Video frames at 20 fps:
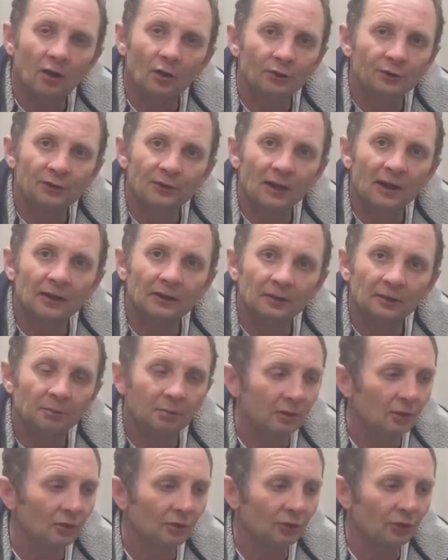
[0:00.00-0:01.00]
on your hand,
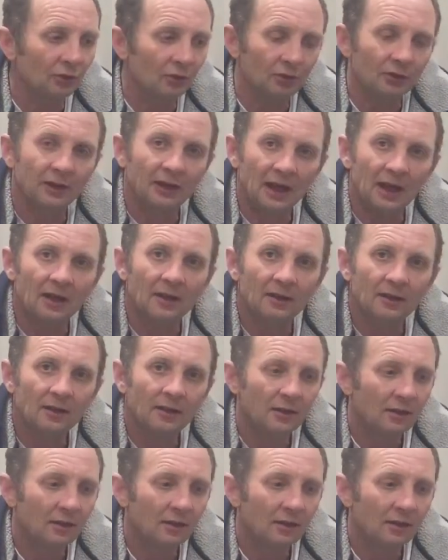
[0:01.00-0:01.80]
because you're going to get,